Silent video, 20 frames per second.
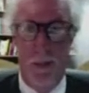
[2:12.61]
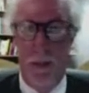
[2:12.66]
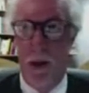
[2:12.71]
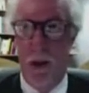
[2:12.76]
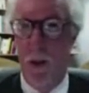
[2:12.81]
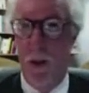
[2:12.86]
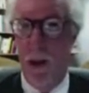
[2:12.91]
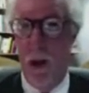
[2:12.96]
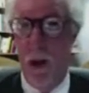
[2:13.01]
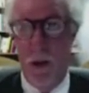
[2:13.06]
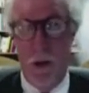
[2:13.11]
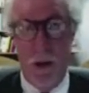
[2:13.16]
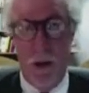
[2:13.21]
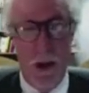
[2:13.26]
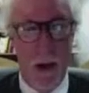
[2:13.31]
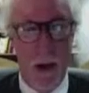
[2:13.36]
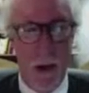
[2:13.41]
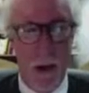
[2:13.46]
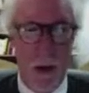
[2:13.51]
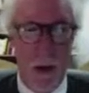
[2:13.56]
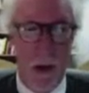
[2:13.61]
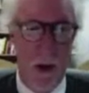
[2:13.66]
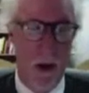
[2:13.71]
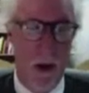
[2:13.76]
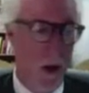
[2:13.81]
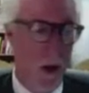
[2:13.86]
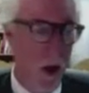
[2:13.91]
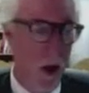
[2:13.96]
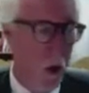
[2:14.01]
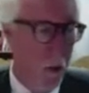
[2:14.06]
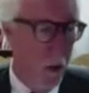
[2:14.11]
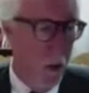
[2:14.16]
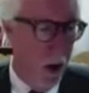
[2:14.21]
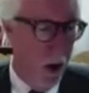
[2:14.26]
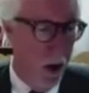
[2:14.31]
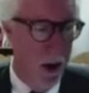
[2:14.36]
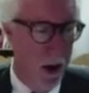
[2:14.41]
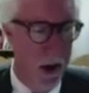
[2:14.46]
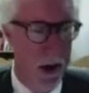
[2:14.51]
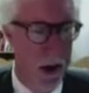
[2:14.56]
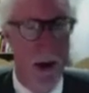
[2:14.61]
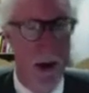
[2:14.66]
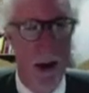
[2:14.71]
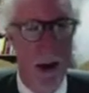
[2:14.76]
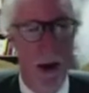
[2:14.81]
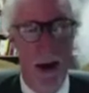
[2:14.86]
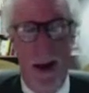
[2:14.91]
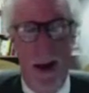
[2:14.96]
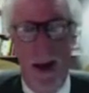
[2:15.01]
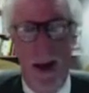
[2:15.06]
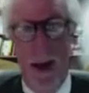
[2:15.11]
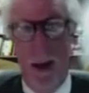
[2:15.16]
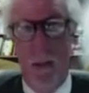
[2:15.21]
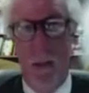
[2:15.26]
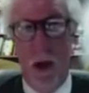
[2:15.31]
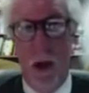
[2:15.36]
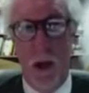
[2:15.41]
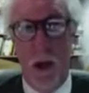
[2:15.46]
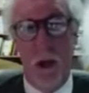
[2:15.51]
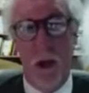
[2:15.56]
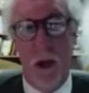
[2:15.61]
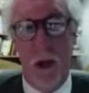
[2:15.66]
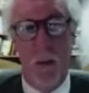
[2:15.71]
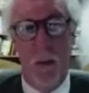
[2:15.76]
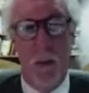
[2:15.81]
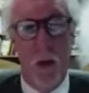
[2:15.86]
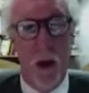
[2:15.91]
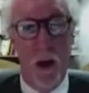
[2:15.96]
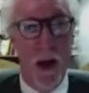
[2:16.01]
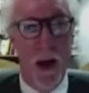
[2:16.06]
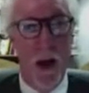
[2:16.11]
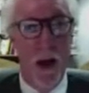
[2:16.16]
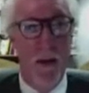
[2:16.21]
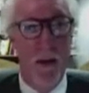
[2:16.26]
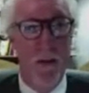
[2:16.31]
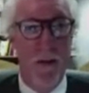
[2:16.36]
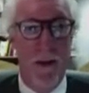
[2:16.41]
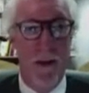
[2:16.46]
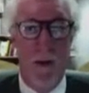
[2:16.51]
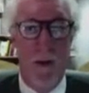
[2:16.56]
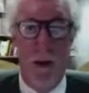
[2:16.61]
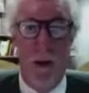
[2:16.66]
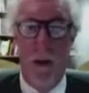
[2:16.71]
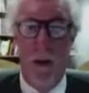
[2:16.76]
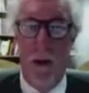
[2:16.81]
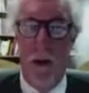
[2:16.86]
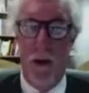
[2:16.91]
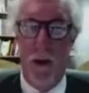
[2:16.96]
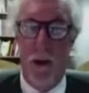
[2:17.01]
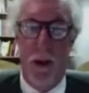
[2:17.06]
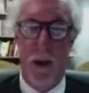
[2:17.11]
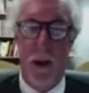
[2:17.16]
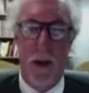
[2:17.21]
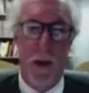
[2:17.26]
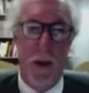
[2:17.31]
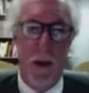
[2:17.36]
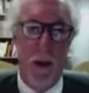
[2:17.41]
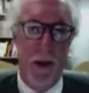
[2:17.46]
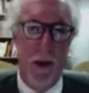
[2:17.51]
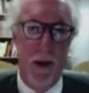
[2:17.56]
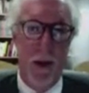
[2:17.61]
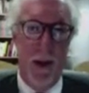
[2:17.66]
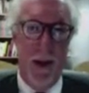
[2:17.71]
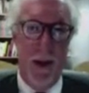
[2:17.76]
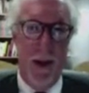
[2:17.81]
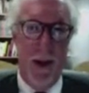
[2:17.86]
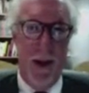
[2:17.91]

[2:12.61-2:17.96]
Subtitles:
Some of those things are noble and ambitious and brave, and some of those things are